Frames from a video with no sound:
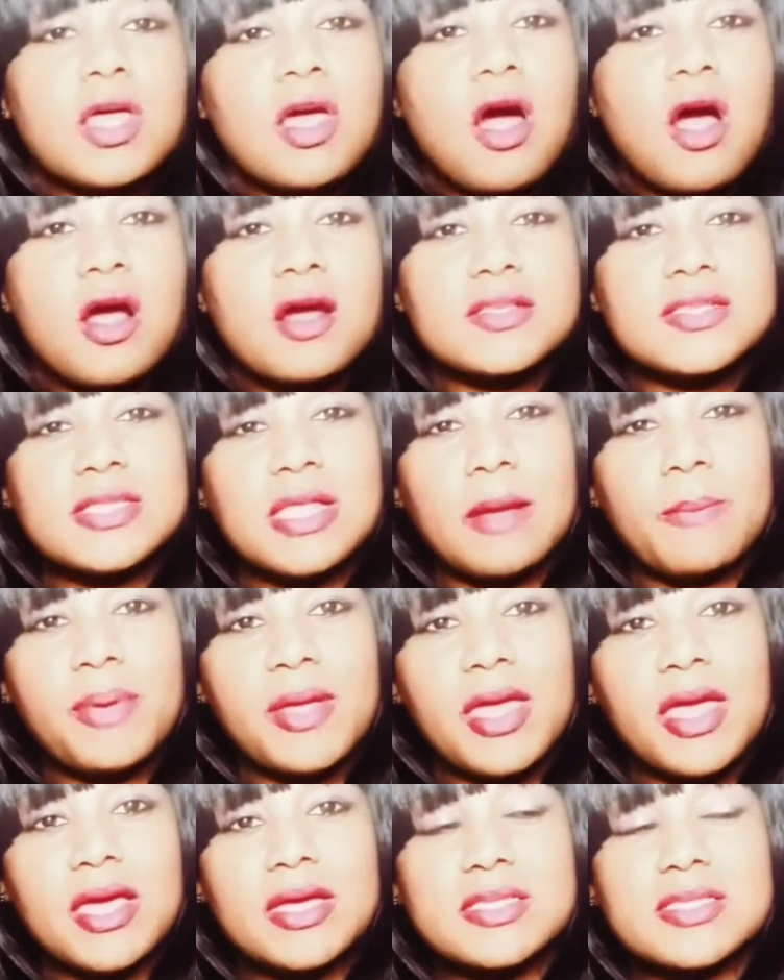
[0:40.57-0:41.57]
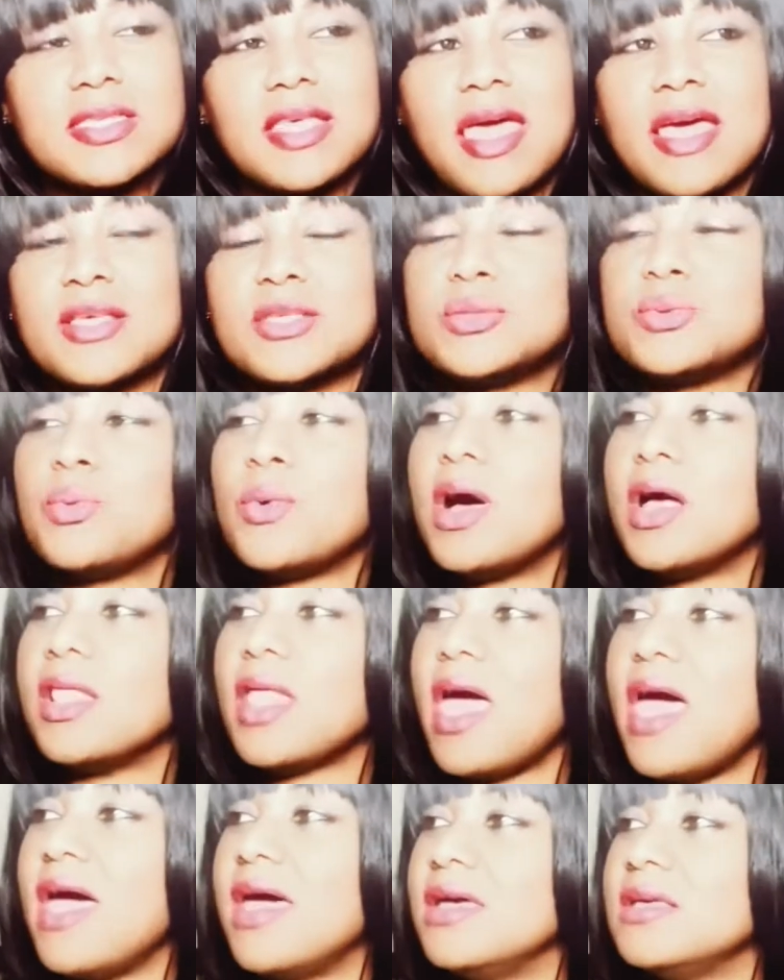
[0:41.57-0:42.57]
cards that I picked, as well
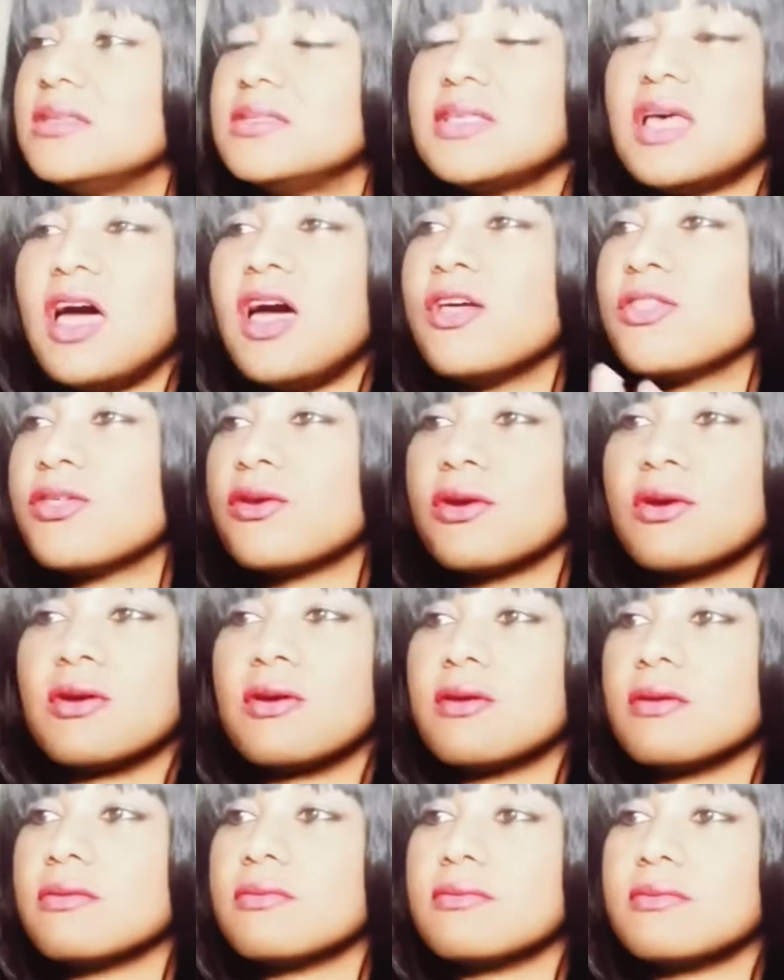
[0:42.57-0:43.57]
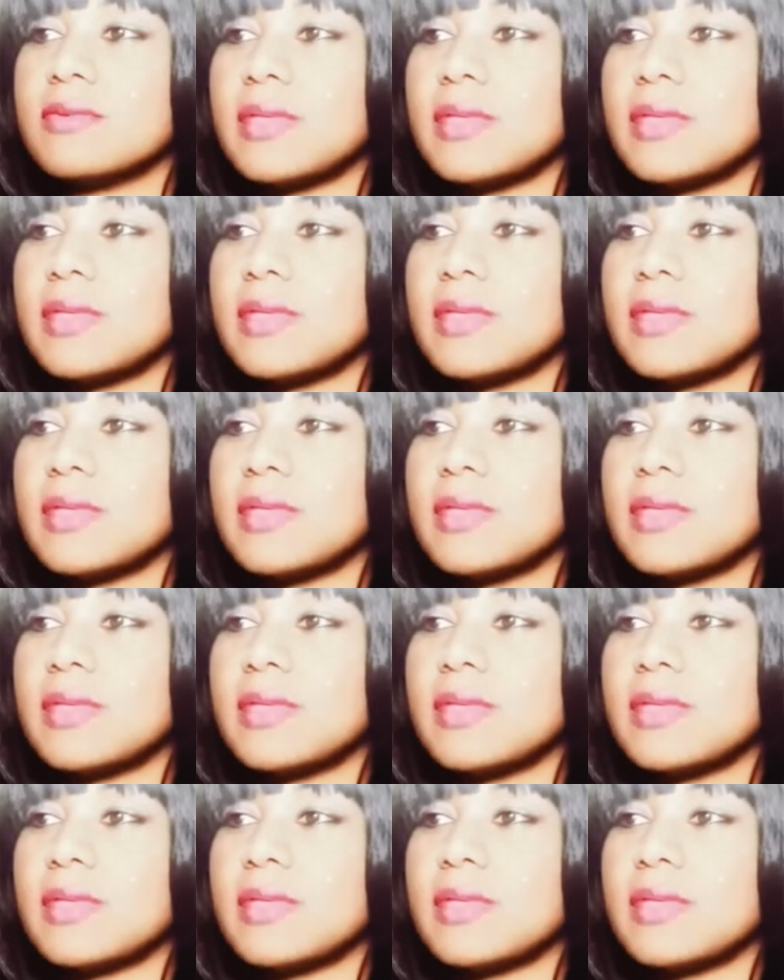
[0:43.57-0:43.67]
as other